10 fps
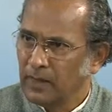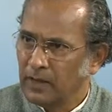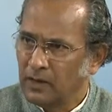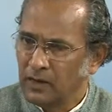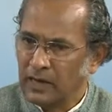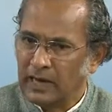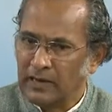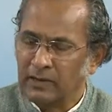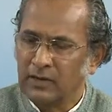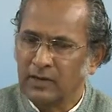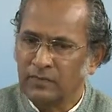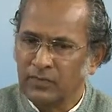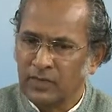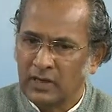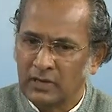I learned
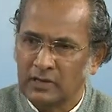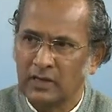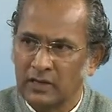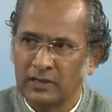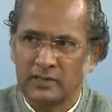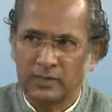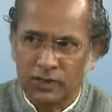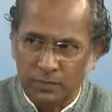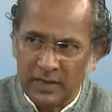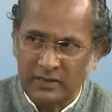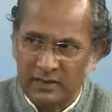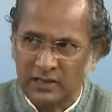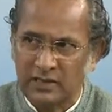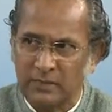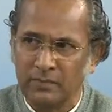his research-based
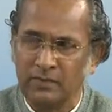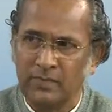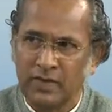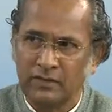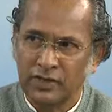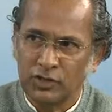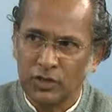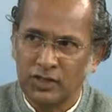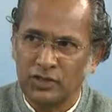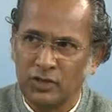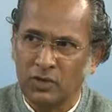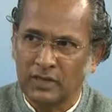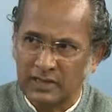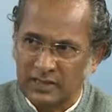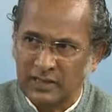system of astrology called the
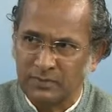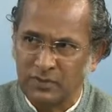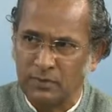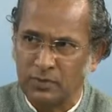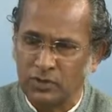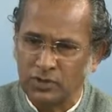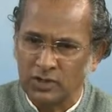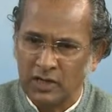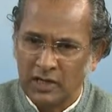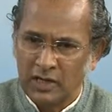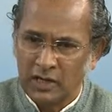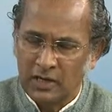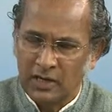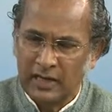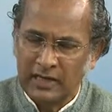systems approach,
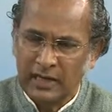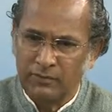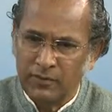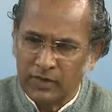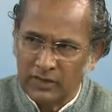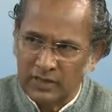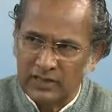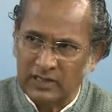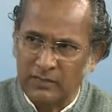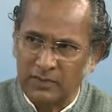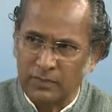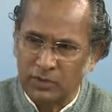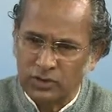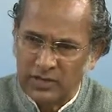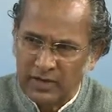and then I worked with the systems
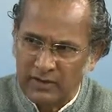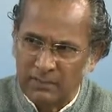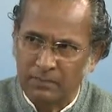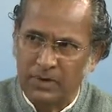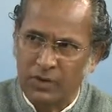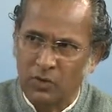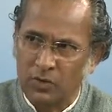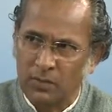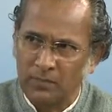approach and developed my own